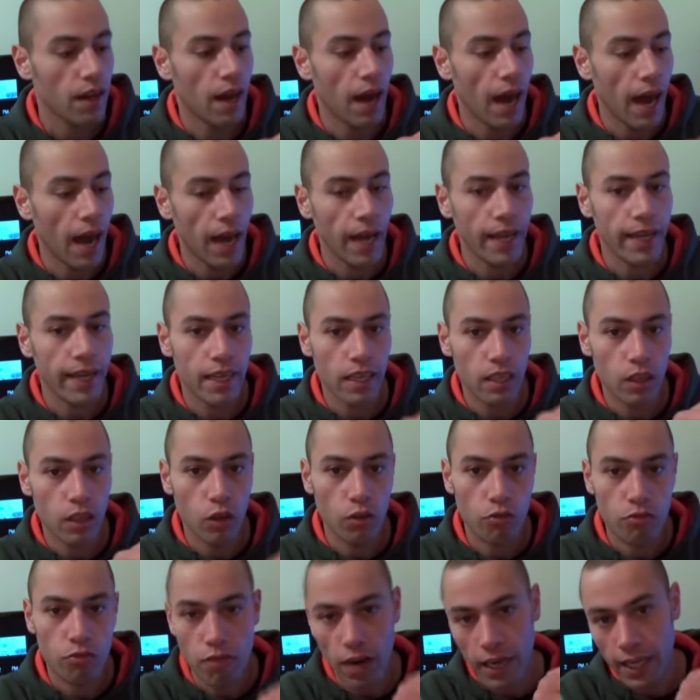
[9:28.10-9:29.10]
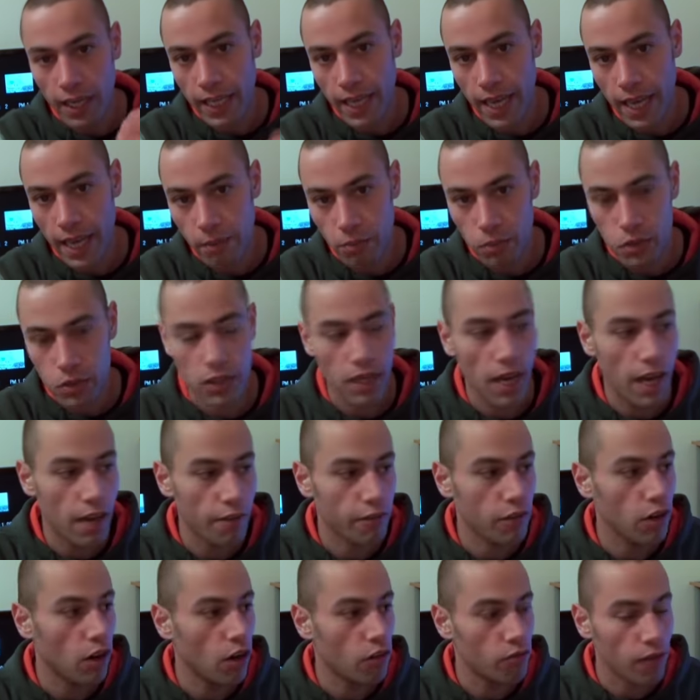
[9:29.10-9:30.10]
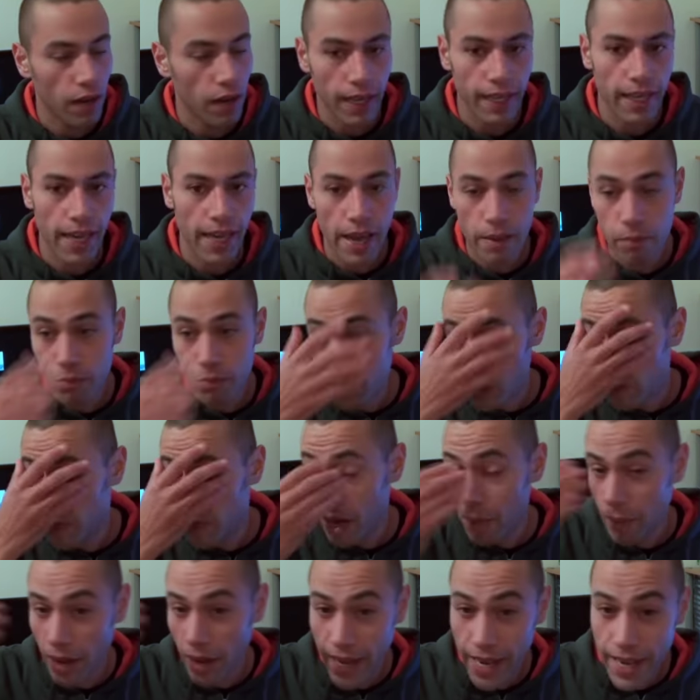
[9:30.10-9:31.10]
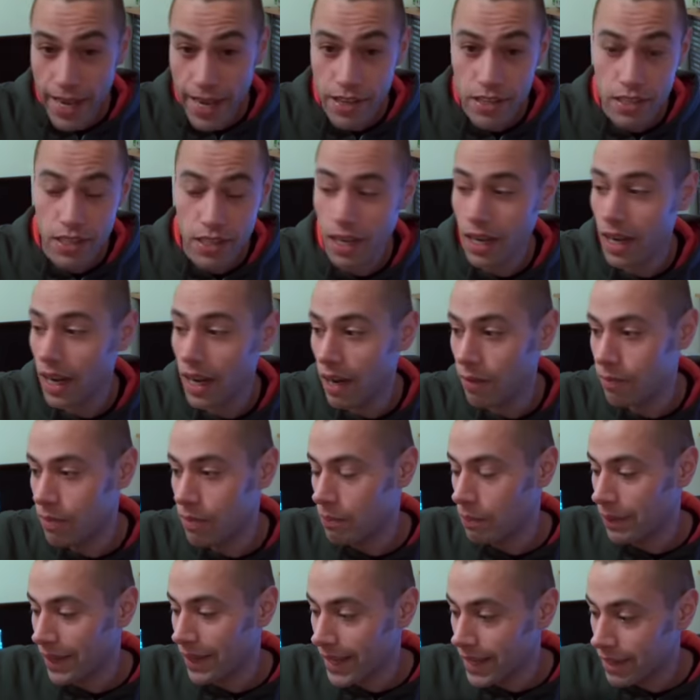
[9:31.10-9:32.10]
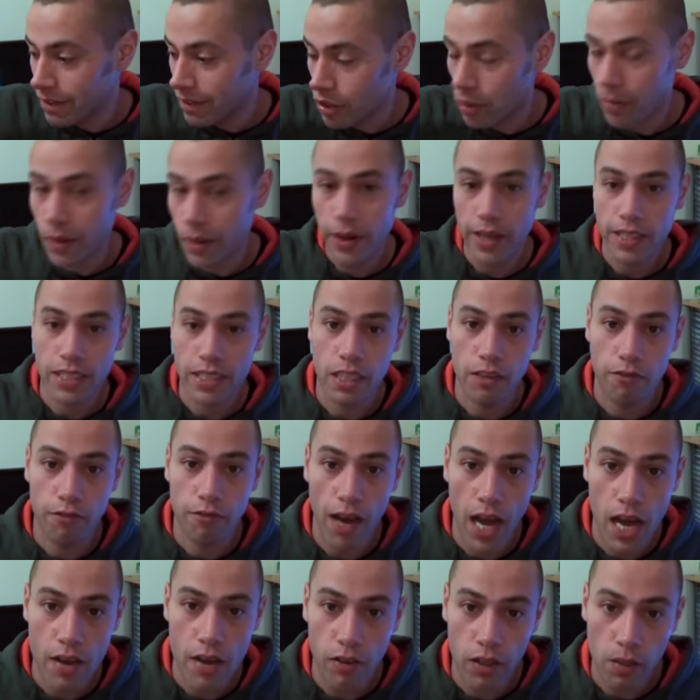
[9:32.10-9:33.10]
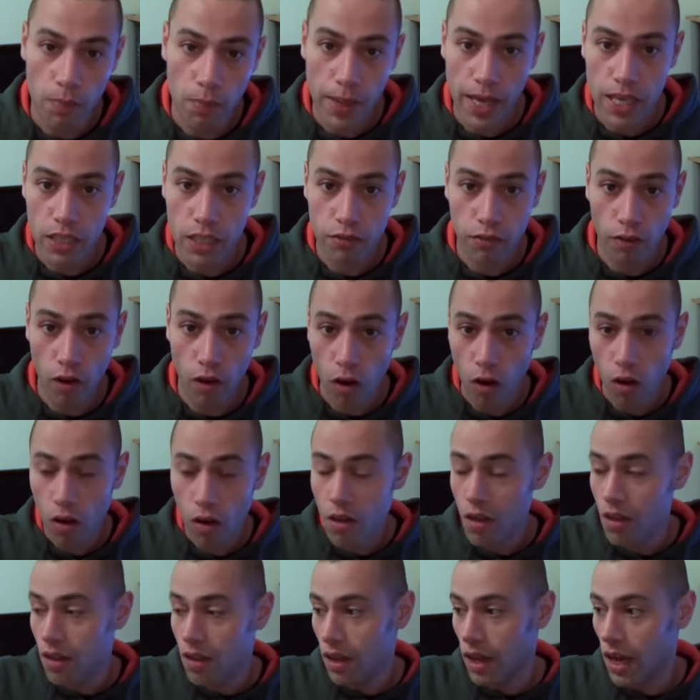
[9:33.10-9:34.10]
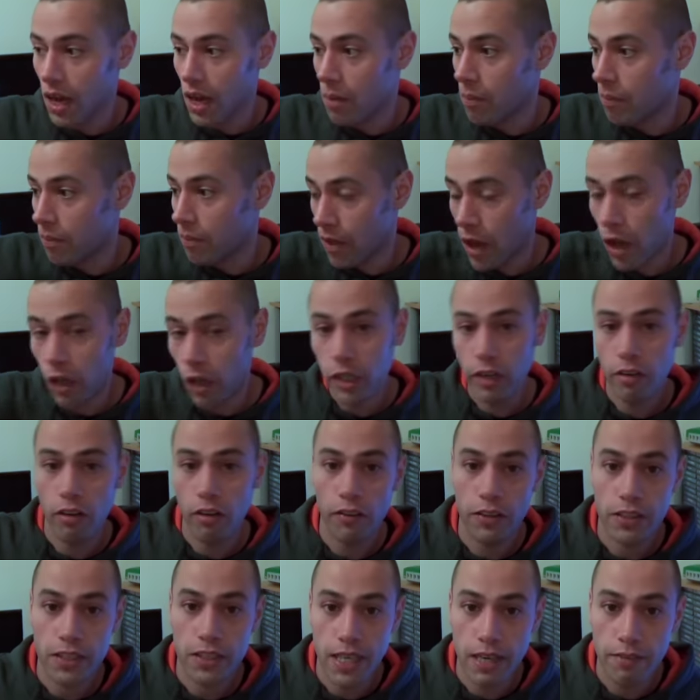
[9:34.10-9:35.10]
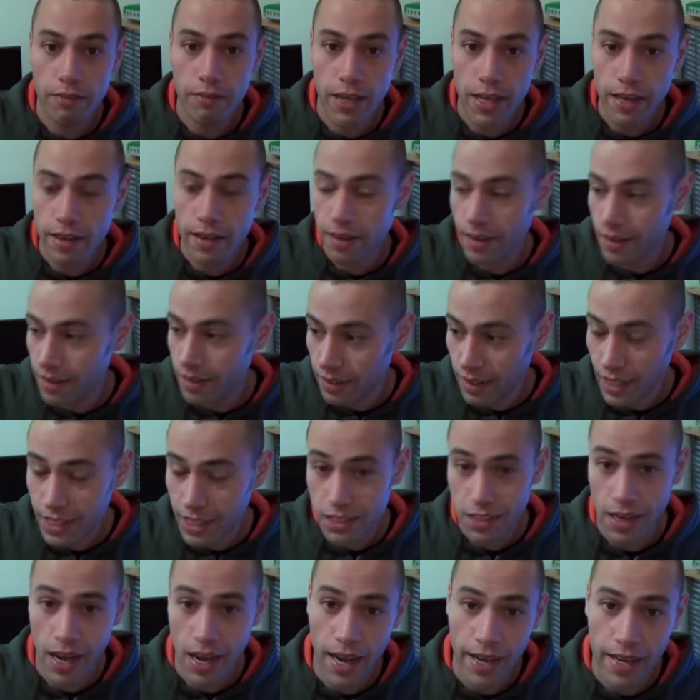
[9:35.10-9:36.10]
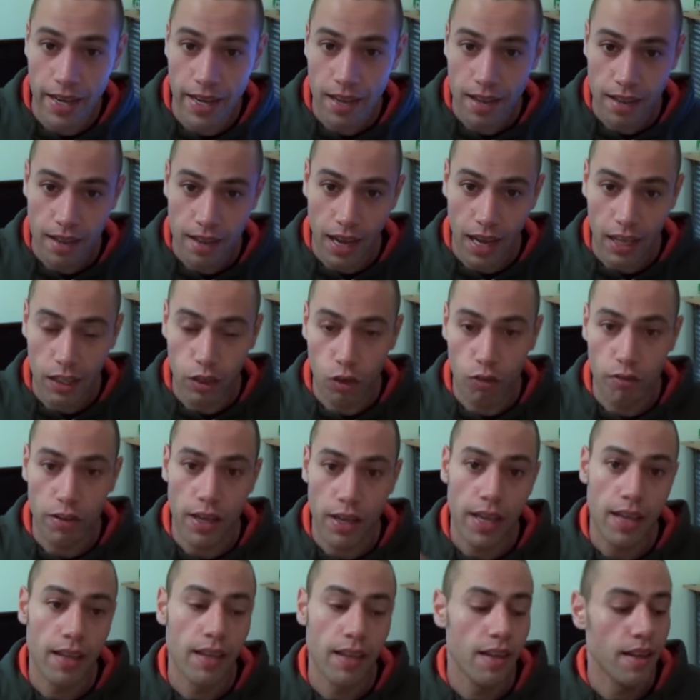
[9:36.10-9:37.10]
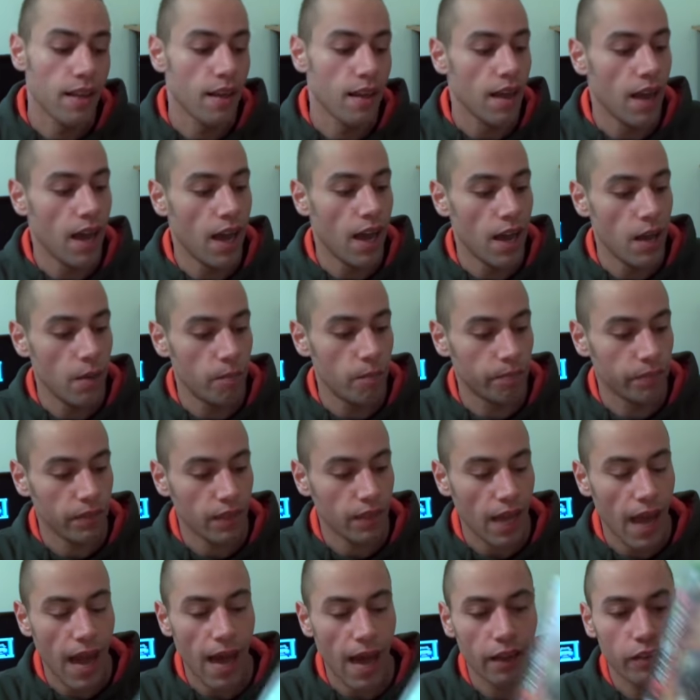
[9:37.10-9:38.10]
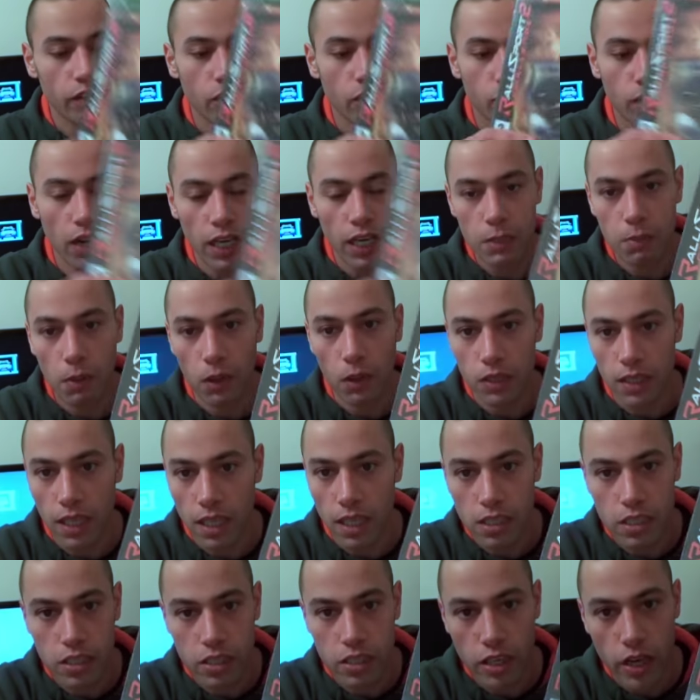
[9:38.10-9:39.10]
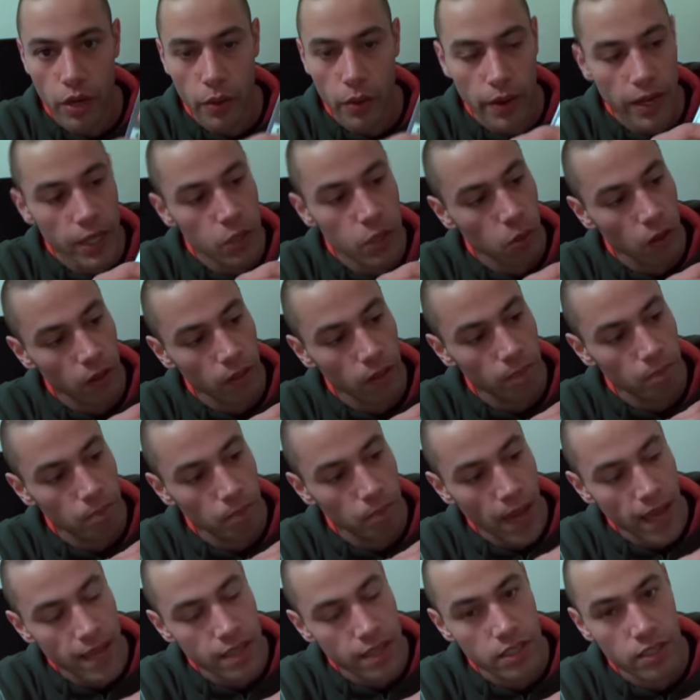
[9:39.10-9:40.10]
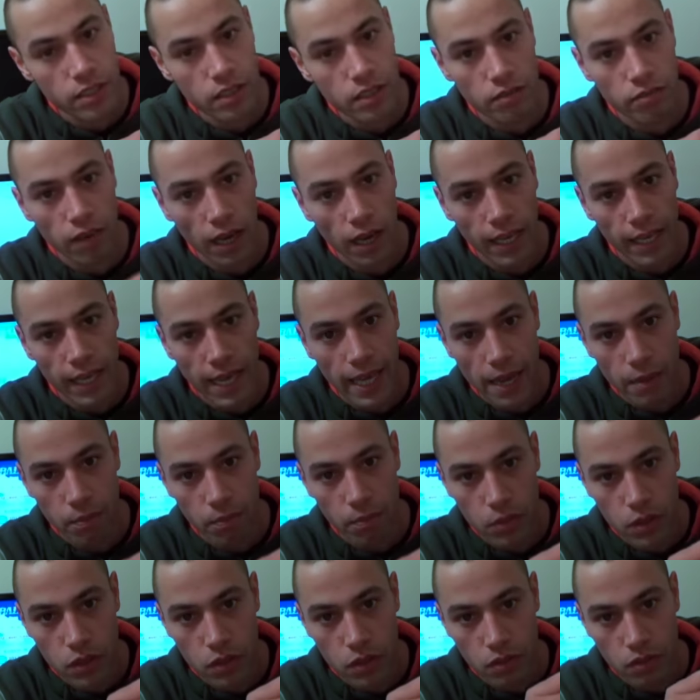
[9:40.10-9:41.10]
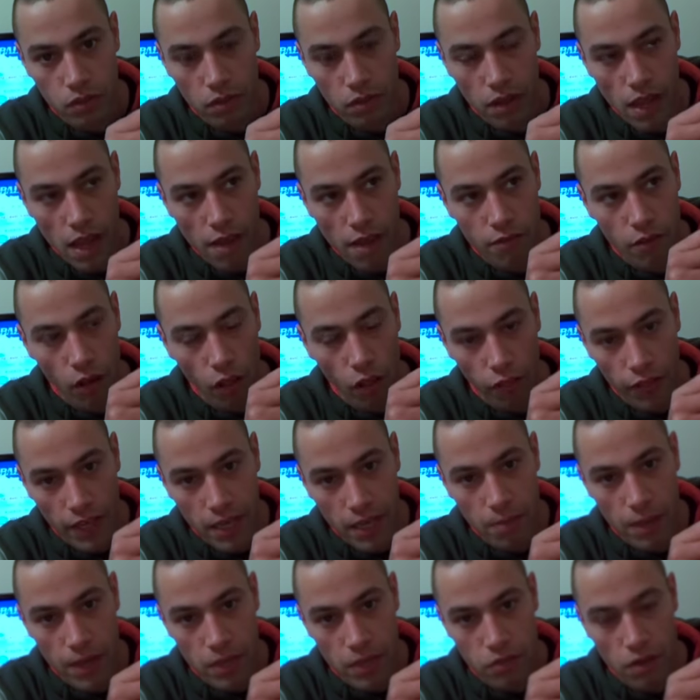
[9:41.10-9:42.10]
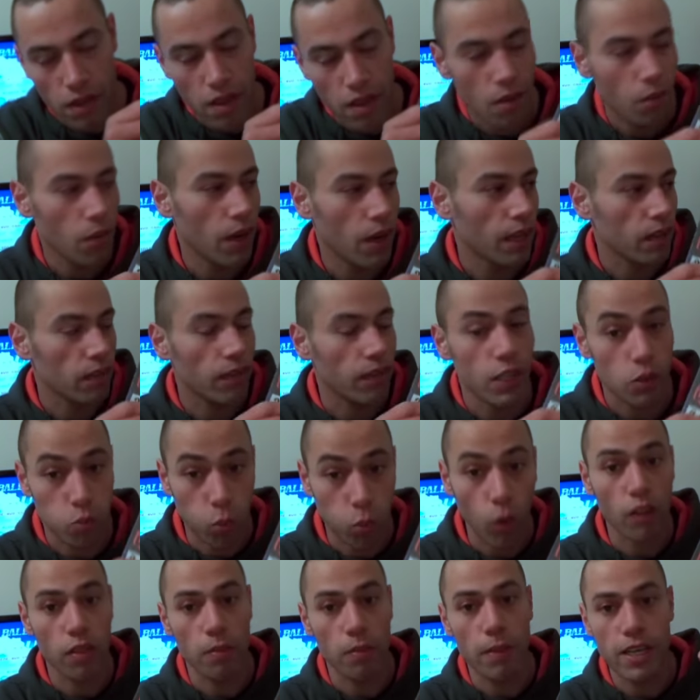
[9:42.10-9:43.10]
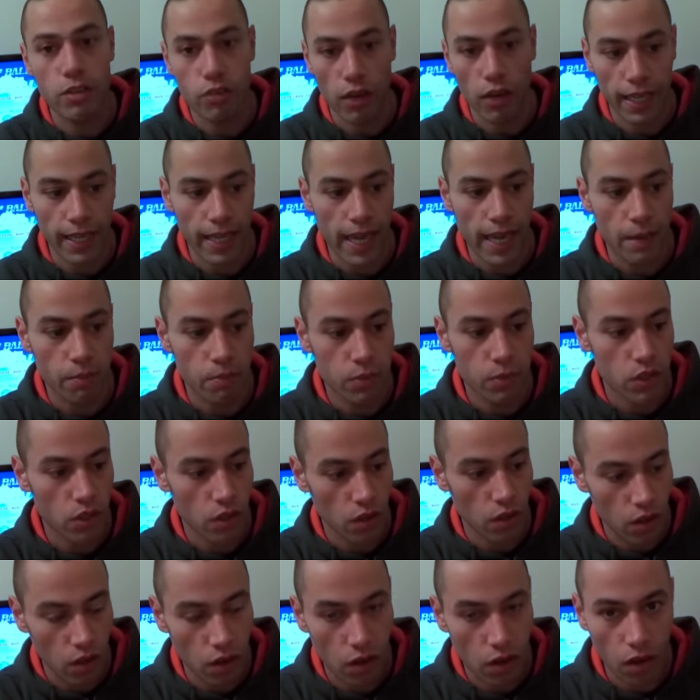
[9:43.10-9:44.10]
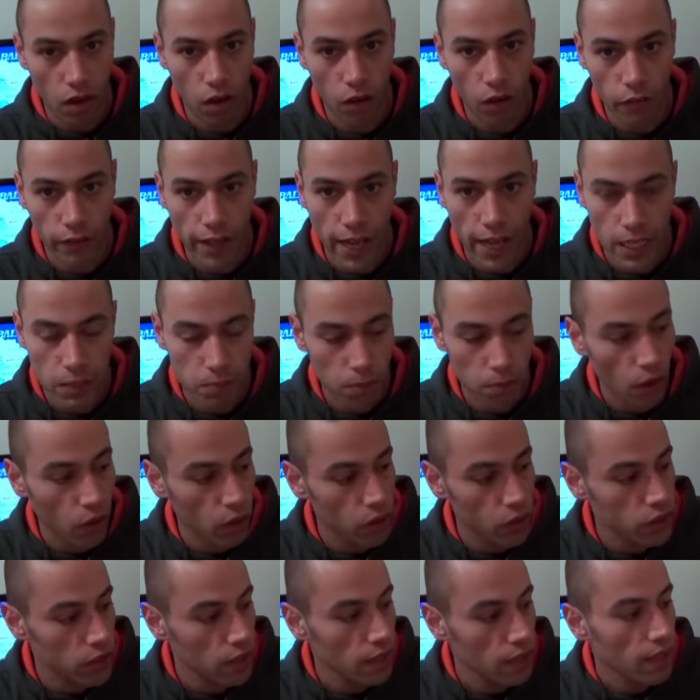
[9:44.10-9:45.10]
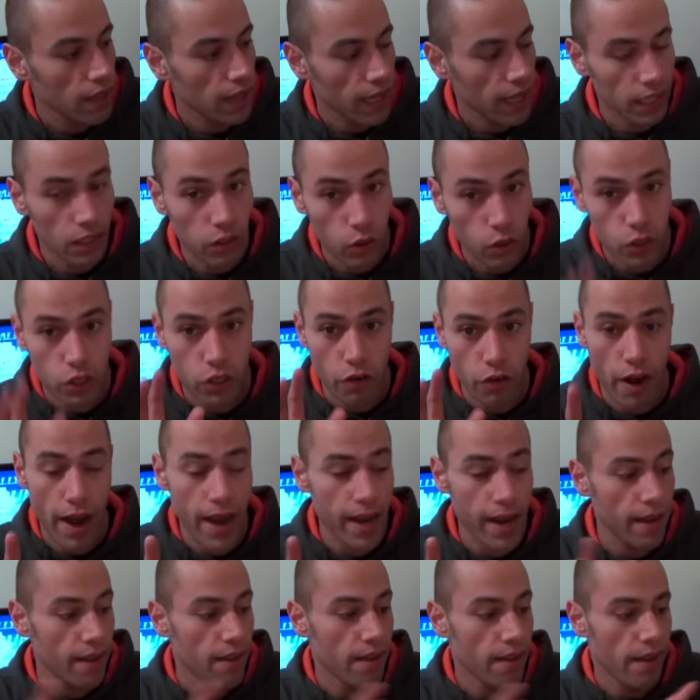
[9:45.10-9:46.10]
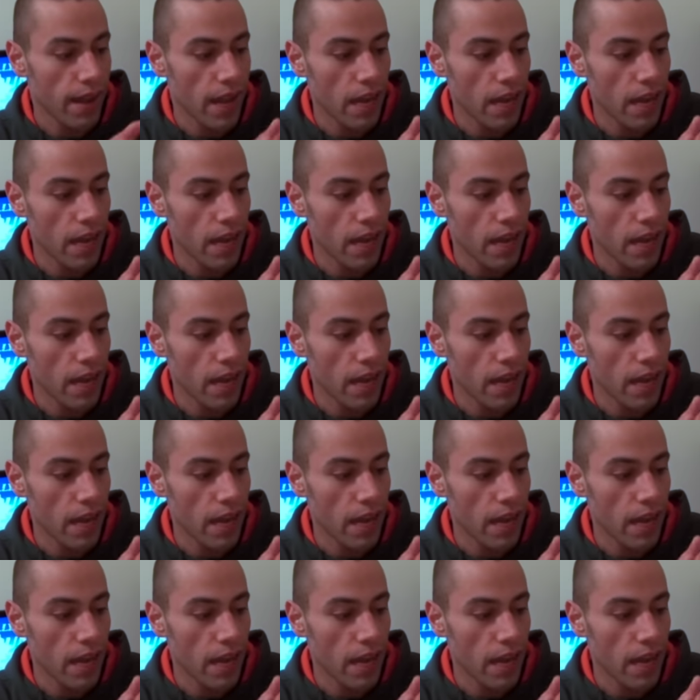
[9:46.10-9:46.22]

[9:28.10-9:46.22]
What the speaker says: I love rally games. I've got rally games coming out of my ears. I've been playing WRC 5 on the PS4 earlier on this evening, last night. I love it. And Rally Sport Challenge 2 is one of the best rally games, if not the best. Well, it's one of the best rally games on the Xbox. It looks great.